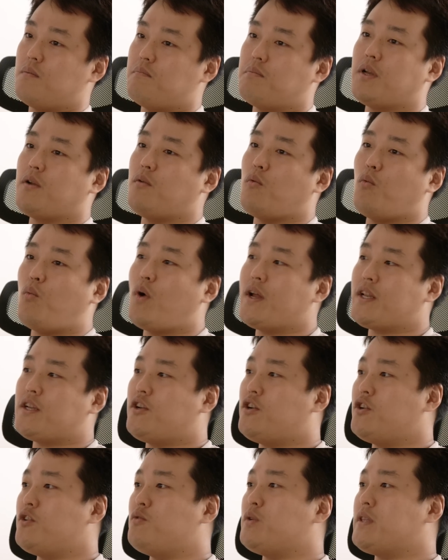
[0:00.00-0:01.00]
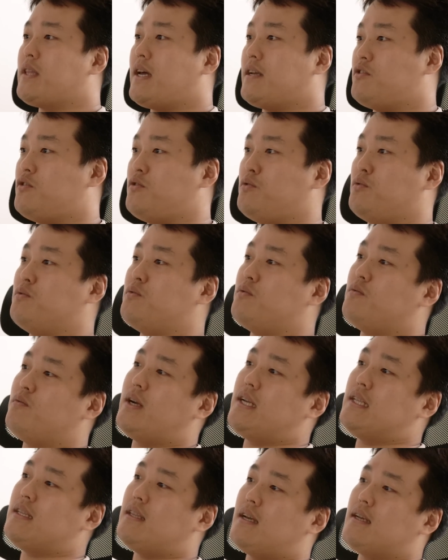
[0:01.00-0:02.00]
But what good would that do,
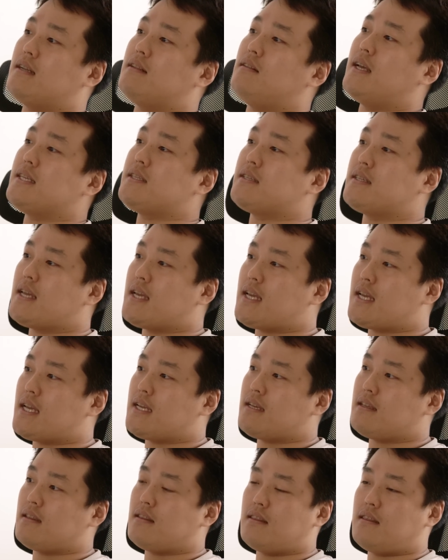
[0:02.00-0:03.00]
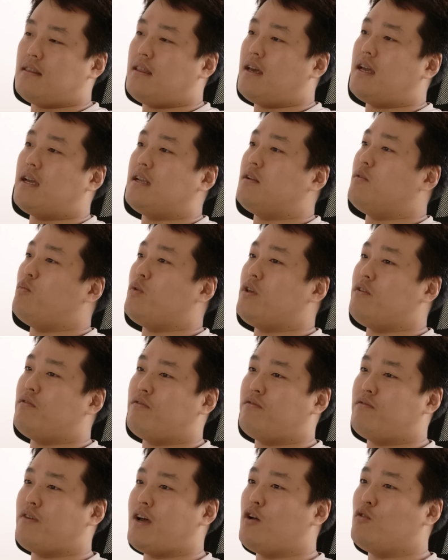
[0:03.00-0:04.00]
right? Like, let's say that we
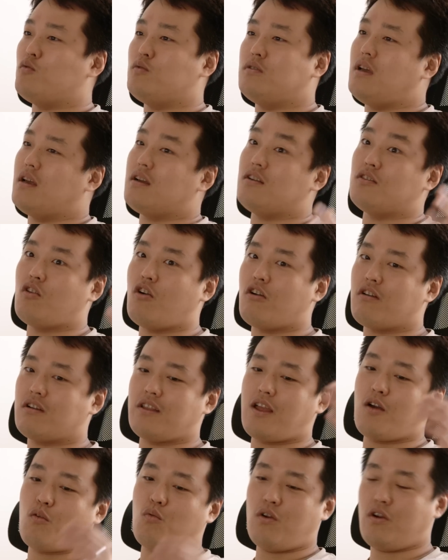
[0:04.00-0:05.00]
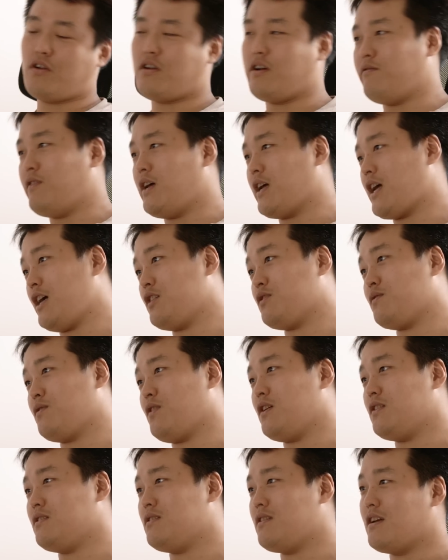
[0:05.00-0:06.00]
found like a dark network of like hedge
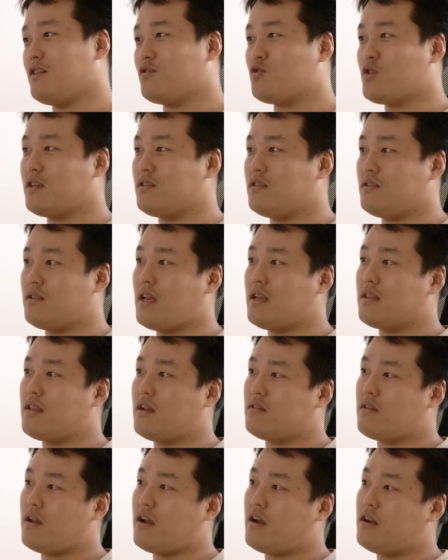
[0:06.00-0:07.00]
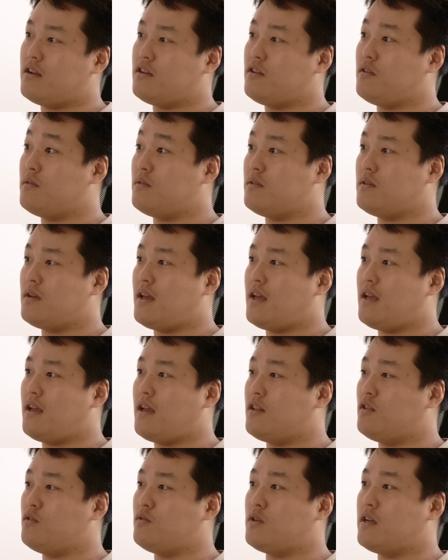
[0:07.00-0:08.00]
funds that had tried to take down Terra
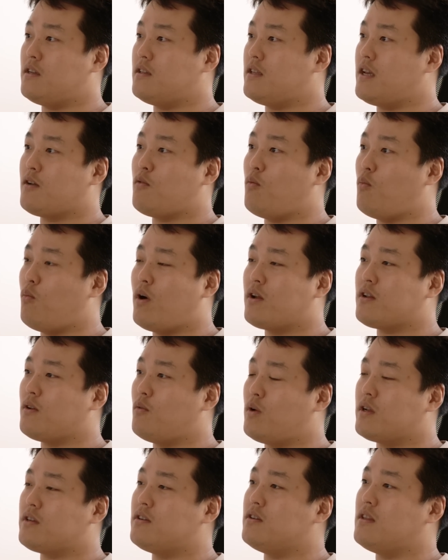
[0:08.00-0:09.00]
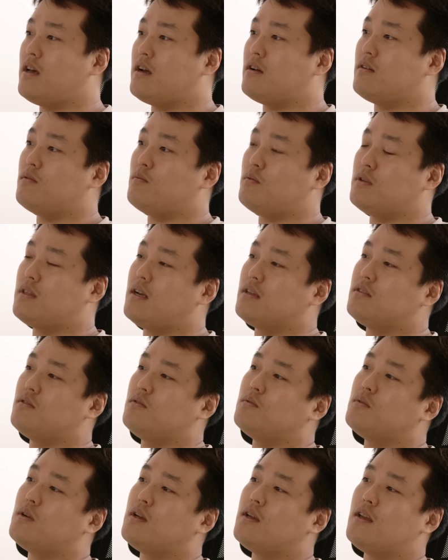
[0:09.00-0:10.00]
and Luna. Like, what could that do?
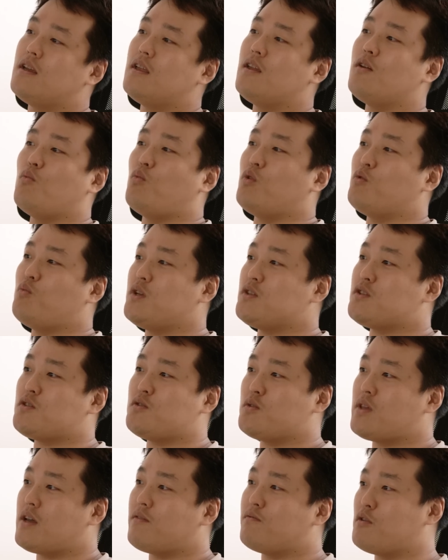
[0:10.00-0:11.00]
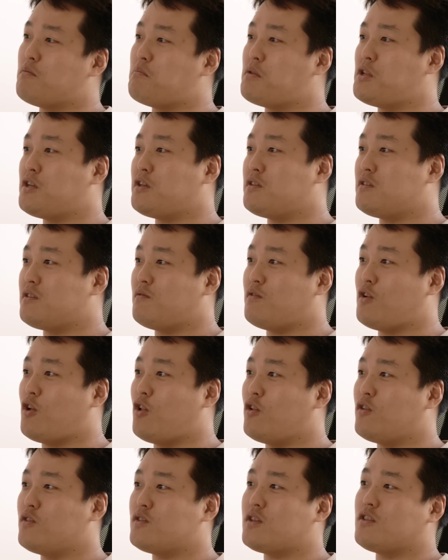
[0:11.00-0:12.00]
Would we sue them for billions of
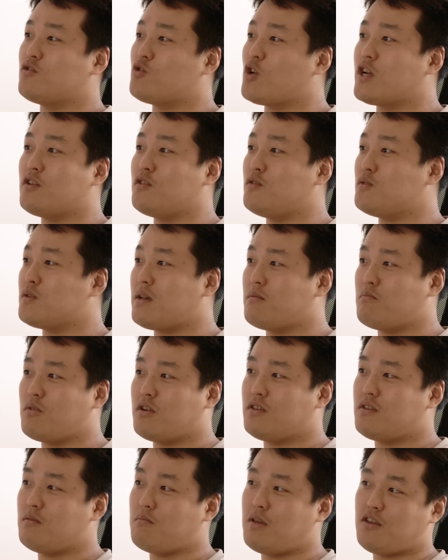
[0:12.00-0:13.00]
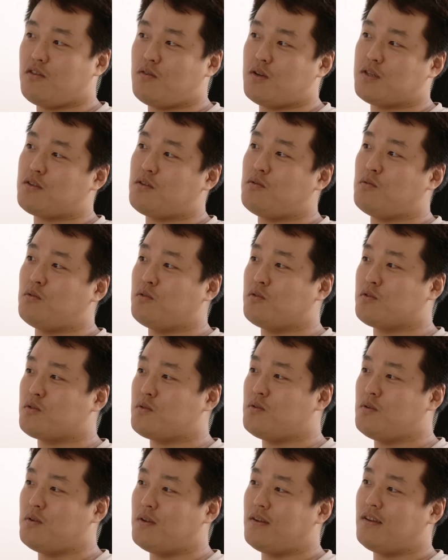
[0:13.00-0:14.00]
dollars and try to use that money to make USD holders
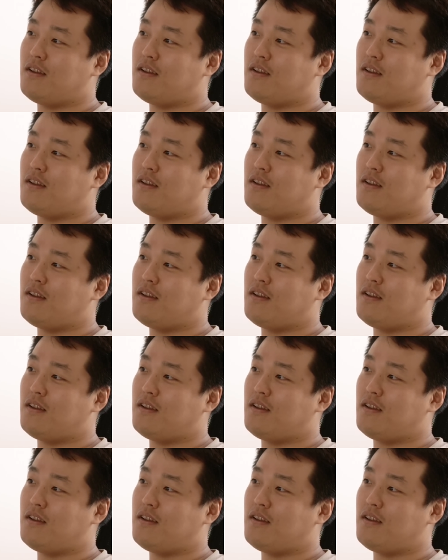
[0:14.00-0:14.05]
whole?